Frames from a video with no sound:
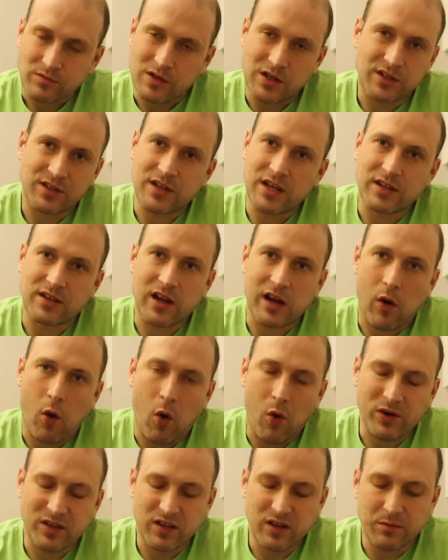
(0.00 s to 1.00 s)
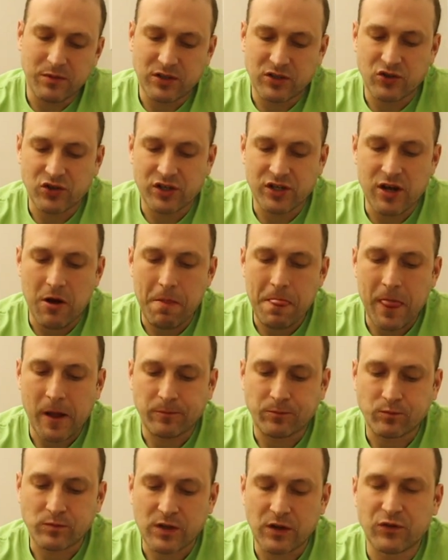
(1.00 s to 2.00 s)
As that's like always a little bit trickier.
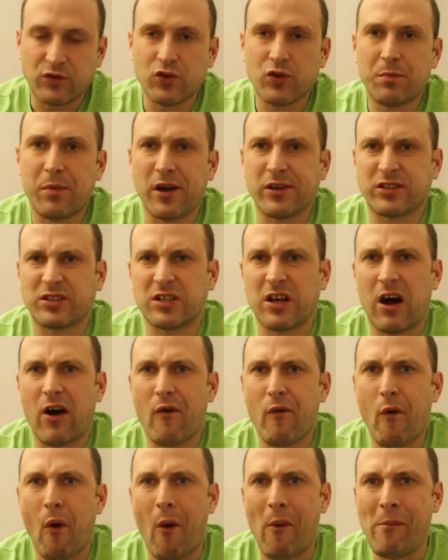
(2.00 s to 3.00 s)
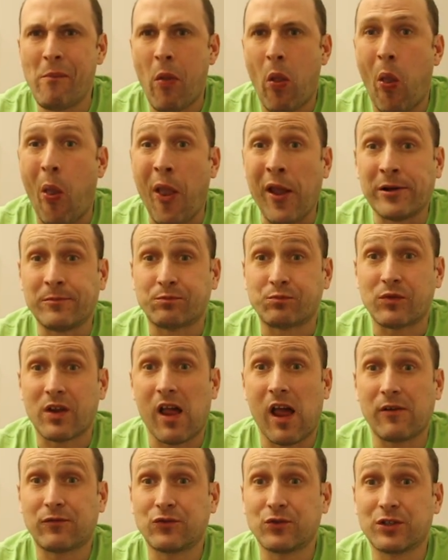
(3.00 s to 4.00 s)
You do it by yourself. I
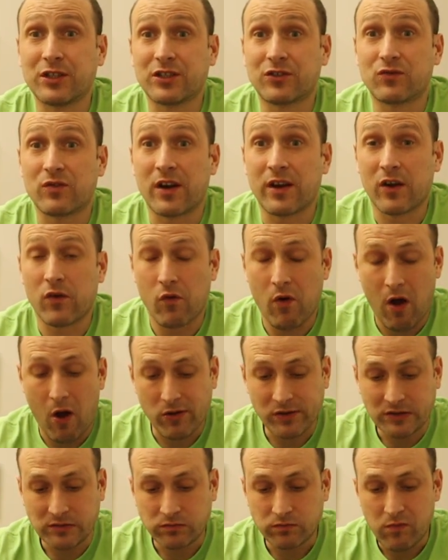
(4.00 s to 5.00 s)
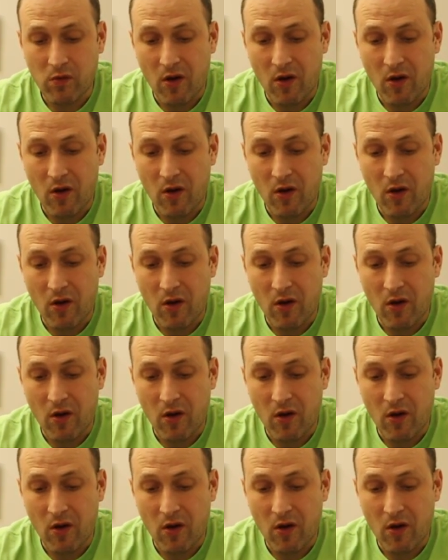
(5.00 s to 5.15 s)
have two kids running around.